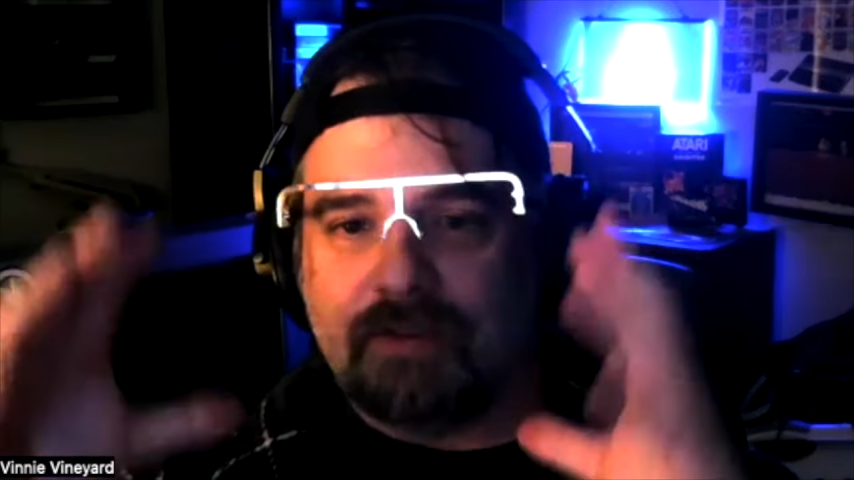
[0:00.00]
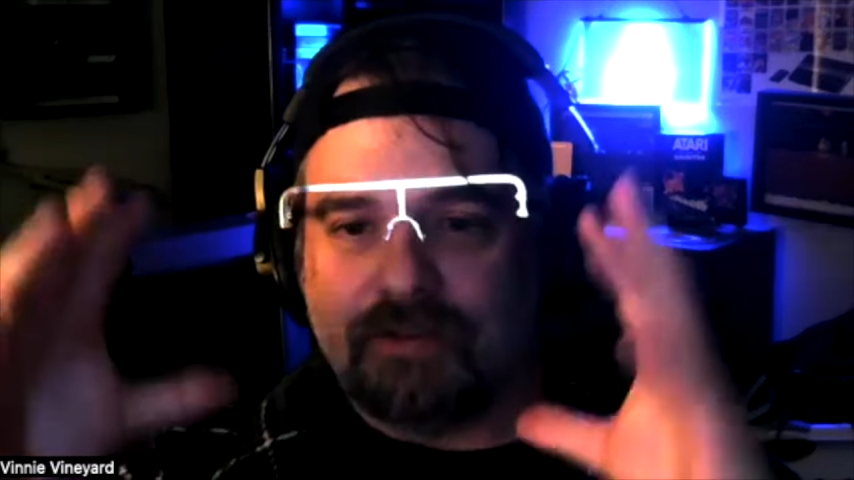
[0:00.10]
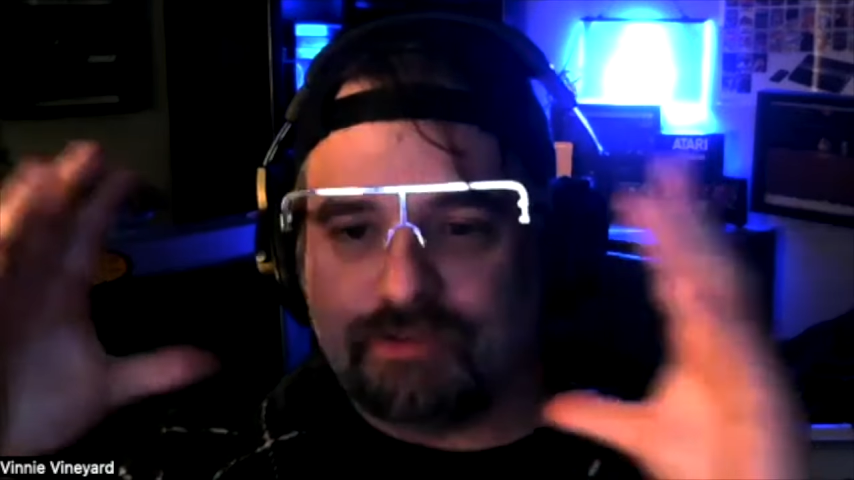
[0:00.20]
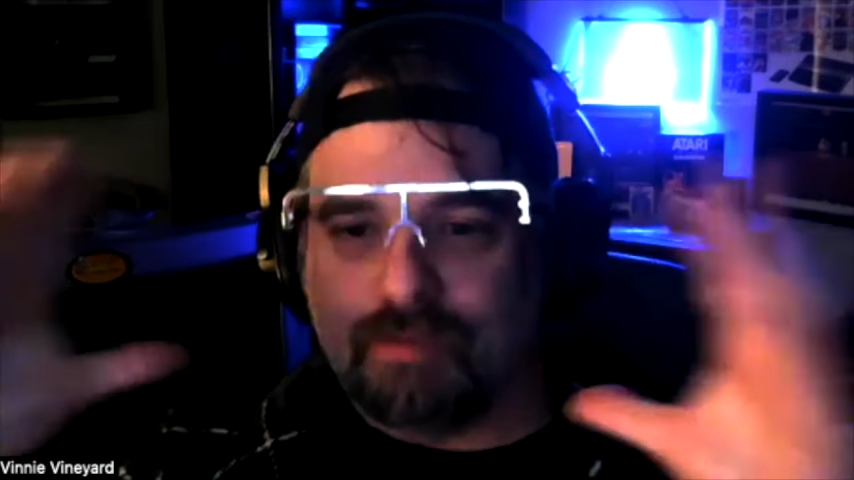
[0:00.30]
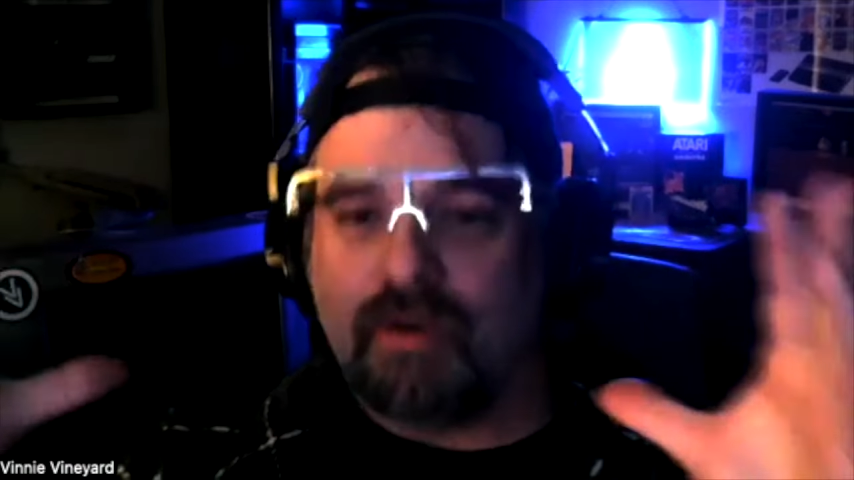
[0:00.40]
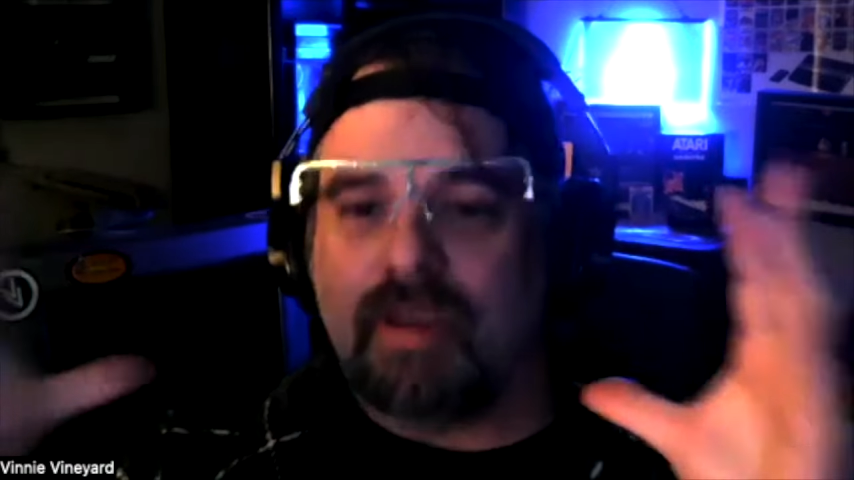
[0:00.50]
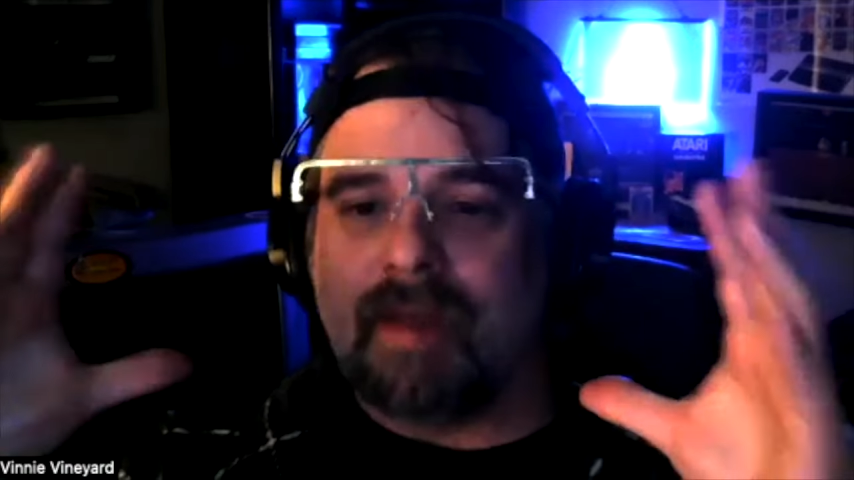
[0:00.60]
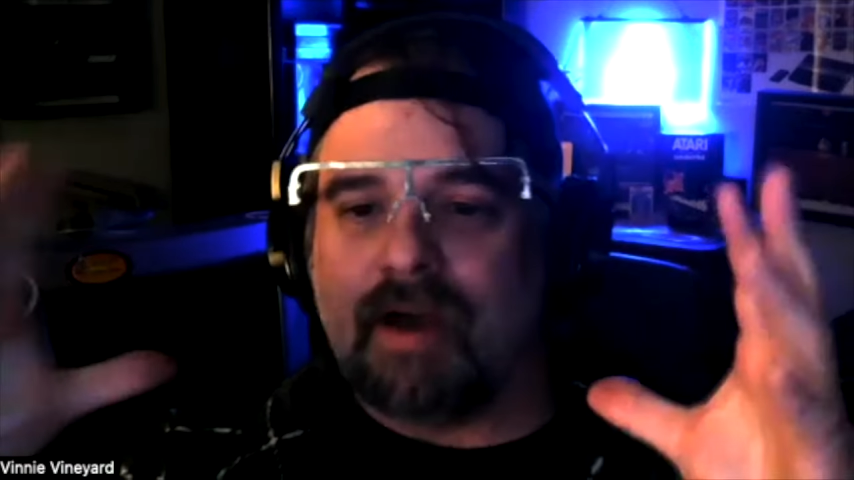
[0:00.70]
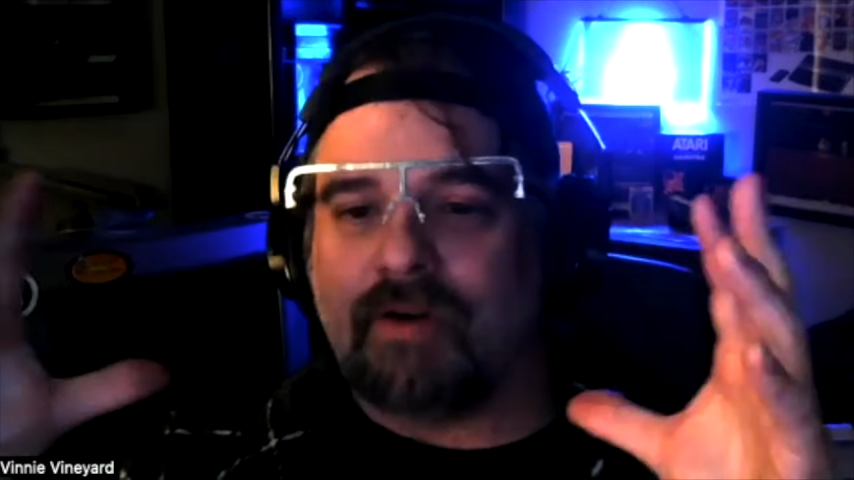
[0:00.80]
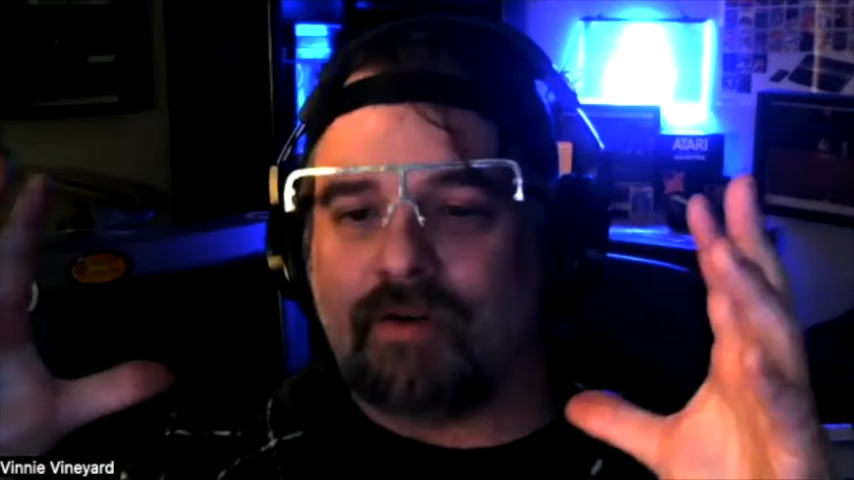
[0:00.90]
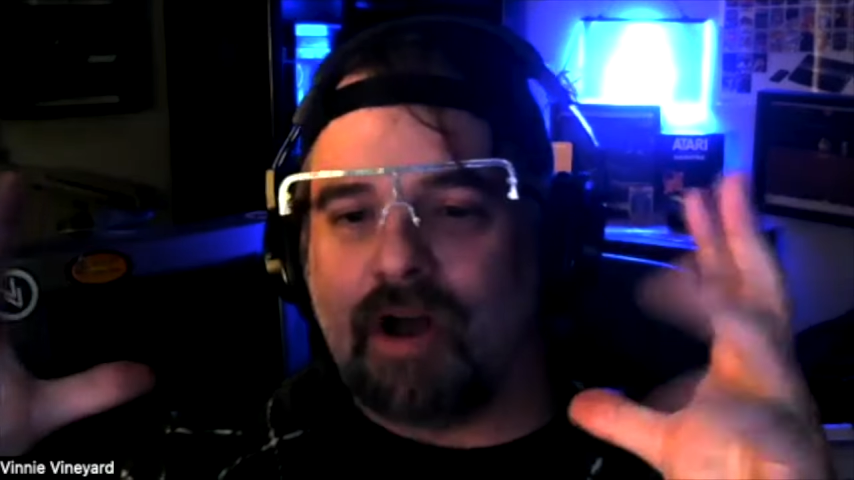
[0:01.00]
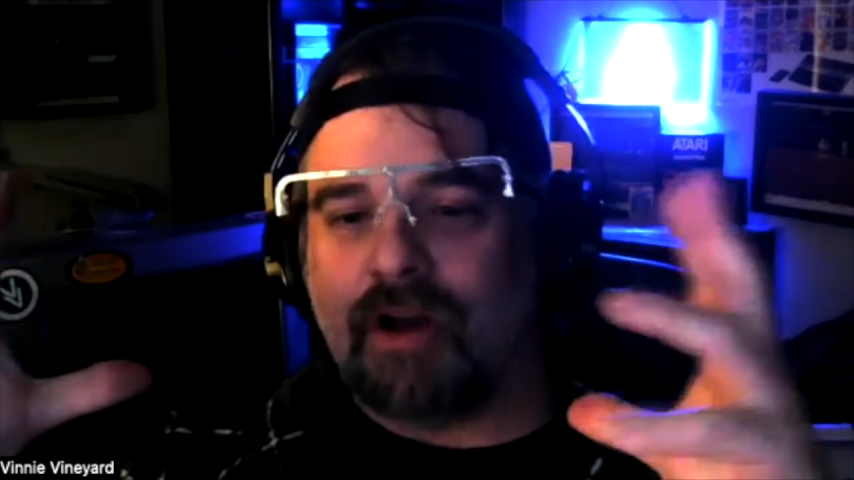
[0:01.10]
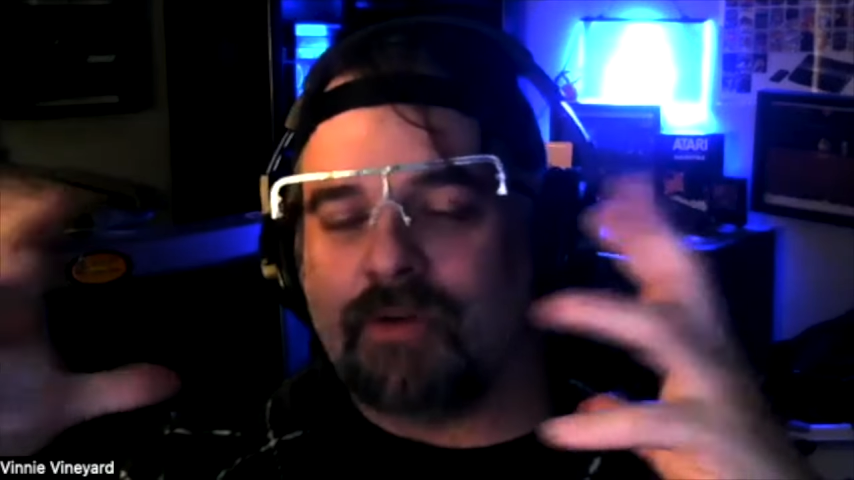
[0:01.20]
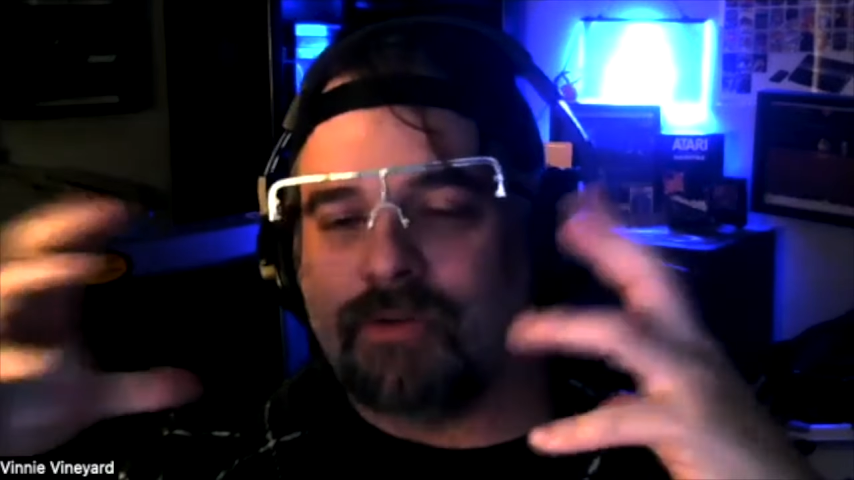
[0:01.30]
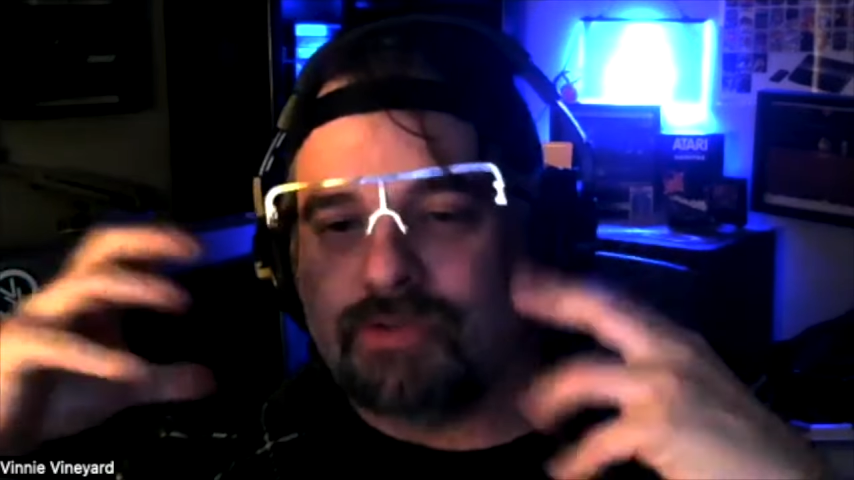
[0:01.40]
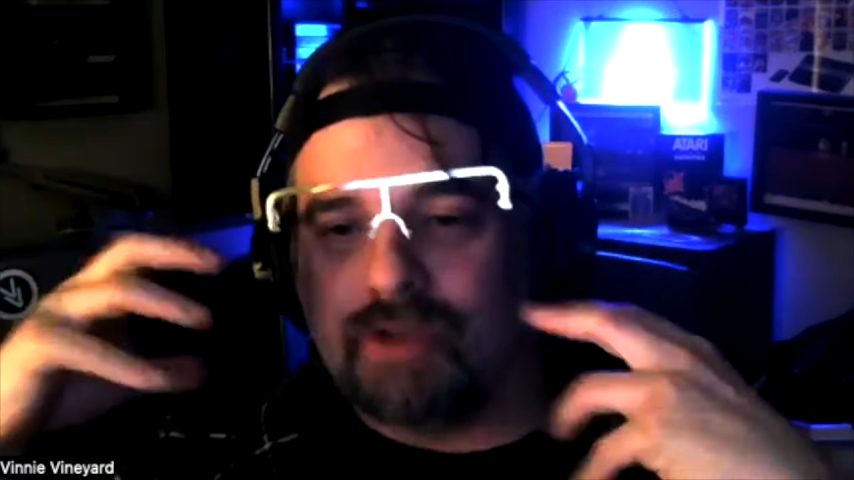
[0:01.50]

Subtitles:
the Smoky Mountain Chronicles,